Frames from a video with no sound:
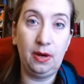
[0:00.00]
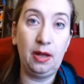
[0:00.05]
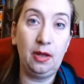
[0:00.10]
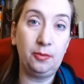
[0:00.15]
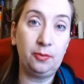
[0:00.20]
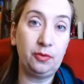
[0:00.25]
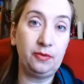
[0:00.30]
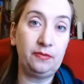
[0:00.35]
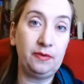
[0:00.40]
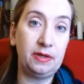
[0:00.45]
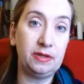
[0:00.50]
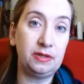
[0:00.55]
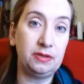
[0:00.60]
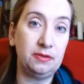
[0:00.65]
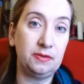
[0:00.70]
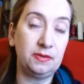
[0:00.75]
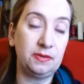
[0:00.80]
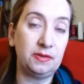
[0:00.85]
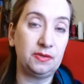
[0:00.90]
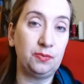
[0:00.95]
health
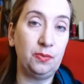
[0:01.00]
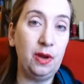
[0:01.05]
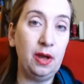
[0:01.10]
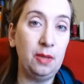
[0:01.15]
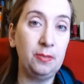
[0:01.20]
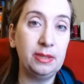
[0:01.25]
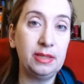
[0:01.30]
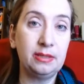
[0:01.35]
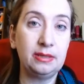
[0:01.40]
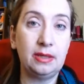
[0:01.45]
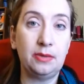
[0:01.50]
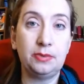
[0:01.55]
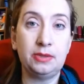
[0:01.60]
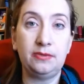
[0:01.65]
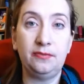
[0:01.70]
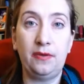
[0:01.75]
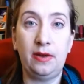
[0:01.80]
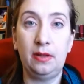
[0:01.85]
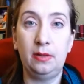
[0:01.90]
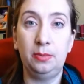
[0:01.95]
professionals as well, because that was
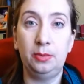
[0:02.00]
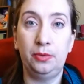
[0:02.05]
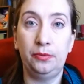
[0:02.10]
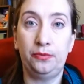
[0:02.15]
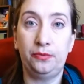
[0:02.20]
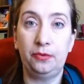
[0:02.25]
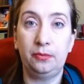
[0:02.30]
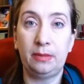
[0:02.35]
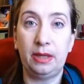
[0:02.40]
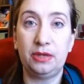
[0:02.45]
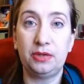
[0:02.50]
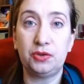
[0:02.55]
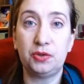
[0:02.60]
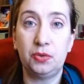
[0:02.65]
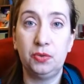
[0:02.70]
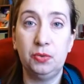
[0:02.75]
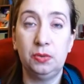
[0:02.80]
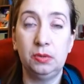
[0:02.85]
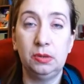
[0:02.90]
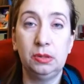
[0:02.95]
available through my
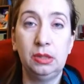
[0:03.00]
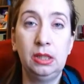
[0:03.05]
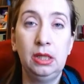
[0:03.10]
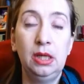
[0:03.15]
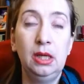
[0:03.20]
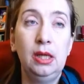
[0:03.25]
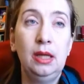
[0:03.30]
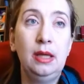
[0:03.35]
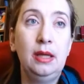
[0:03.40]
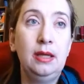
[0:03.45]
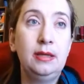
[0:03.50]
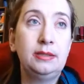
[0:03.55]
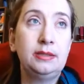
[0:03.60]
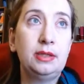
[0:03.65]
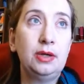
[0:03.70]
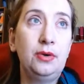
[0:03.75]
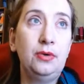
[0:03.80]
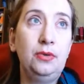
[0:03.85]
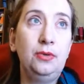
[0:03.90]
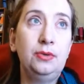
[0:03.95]
school.
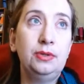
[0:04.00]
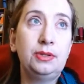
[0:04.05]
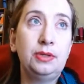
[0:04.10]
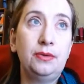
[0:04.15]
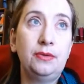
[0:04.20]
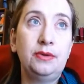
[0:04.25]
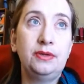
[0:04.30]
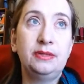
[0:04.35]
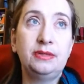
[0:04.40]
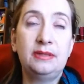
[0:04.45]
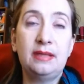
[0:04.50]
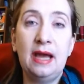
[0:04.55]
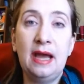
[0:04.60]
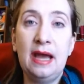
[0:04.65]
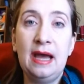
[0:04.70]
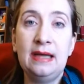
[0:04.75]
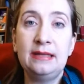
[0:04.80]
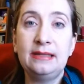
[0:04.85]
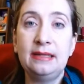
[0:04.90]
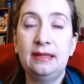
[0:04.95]
So there's
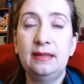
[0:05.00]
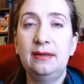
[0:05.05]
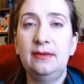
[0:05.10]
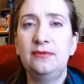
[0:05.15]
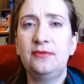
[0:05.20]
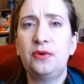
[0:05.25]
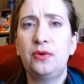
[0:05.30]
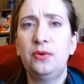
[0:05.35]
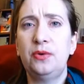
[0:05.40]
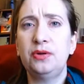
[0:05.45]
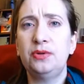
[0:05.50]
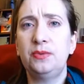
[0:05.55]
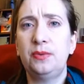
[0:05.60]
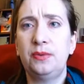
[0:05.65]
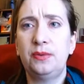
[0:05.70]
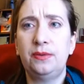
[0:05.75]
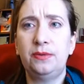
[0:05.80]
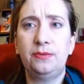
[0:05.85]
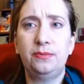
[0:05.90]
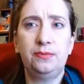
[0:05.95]
that, and then of course
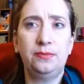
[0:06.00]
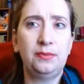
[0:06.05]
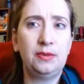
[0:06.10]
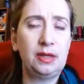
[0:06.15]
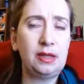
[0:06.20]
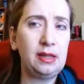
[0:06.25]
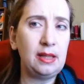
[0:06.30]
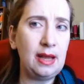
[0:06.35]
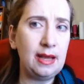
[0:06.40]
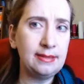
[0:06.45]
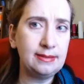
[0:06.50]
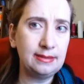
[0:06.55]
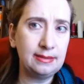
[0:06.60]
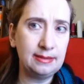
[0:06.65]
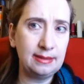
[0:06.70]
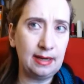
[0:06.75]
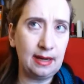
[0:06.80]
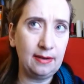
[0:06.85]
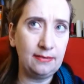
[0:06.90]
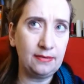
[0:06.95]
with the
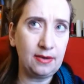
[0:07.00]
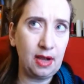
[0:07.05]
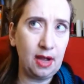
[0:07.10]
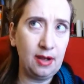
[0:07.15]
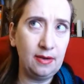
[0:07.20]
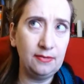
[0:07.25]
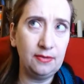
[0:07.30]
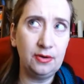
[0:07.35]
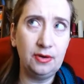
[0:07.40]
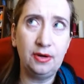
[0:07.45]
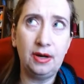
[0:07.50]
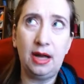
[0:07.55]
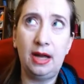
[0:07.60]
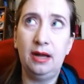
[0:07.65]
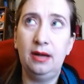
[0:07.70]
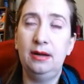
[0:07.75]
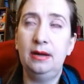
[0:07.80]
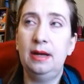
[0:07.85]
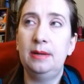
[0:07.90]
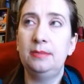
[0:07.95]
classes that I've covered,
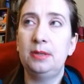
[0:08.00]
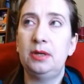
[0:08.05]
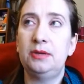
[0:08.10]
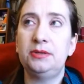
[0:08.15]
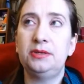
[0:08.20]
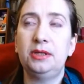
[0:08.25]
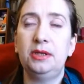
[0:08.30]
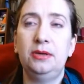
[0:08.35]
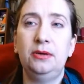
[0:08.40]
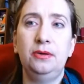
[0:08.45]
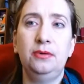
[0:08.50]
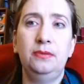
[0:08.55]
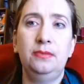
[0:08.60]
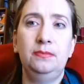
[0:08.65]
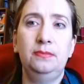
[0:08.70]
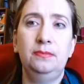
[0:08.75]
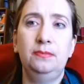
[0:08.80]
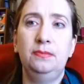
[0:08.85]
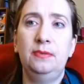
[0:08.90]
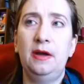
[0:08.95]
I've
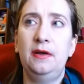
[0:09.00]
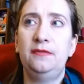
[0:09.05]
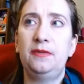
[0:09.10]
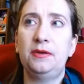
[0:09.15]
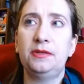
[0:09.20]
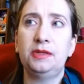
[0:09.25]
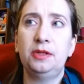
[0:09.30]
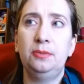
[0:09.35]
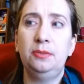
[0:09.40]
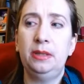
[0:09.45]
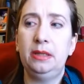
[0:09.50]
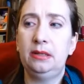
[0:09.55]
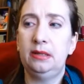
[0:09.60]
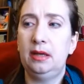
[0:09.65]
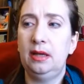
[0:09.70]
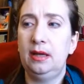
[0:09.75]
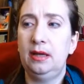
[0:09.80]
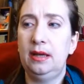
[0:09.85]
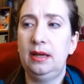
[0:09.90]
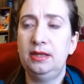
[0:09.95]
also been
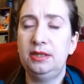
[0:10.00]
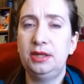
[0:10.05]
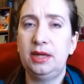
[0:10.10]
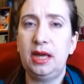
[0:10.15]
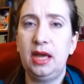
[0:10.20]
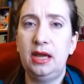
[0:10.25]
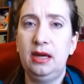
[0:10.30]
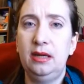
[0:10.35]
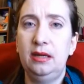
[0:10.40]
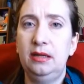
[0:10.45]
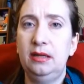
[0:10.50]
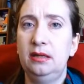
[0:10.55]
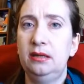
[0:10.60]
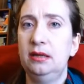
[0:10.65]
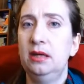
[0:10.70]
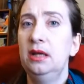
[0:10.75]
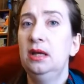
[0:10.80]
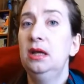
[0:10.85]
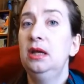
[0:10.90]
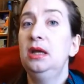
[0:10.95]

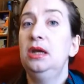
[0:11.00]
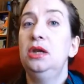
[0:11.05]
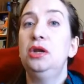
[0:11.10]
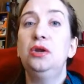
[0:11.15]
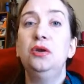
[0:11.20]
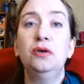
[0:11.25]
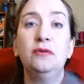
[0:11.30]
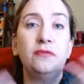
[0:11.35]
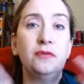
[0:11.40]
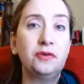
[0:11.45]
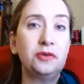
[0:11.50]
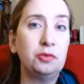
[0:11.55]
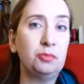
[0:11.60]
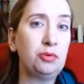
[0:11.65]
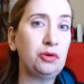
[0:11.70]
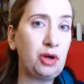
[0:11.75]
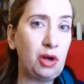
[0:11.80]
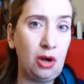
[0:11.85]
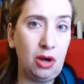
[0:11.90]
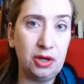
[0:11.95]
educated in universal
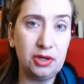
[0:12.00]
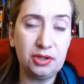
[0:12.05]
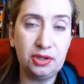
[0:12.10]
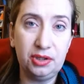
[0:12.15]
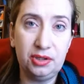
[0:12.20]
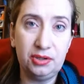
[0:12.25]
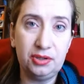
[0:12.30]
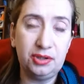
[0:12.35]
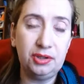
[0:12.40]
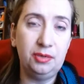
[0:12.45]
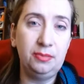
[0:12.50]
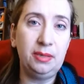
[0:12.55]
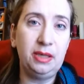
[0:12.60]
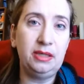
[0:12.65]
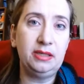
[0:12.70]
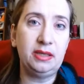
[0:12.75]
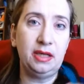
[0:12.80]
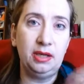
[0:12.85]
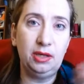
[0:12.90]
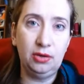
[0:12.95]
precautions to
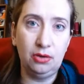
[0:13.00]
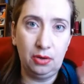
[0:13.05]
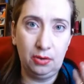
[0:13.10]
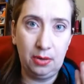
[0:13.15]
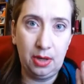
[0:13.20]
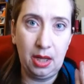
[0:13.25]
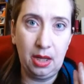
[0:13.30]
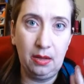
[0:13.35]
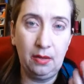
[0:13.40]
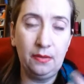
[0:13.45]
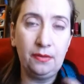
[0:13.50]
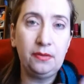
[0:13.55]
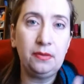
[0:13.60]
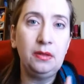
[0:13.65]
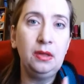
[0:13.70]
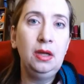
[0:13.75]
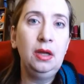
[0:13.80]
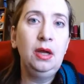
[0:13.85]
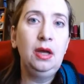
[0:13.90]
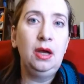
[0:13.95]
maintain your own health
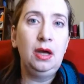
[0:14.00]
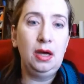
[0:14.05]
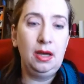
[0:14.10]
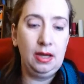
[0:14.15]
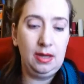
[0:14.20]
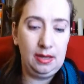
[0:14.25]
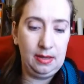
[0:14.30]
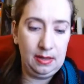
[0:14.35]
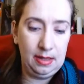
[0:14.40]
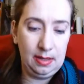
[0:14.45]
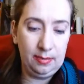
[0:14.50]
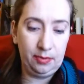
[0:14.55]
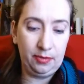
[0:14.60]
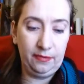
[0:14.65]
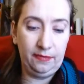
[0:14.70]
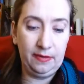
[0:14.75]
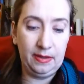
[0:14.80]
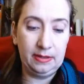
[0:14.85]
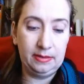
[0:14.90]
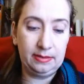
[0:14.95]
and
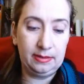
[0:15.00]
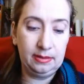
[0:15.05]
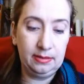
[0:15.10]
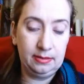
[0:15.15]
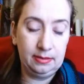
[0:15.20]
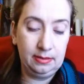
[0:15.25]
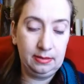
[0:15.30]
prevent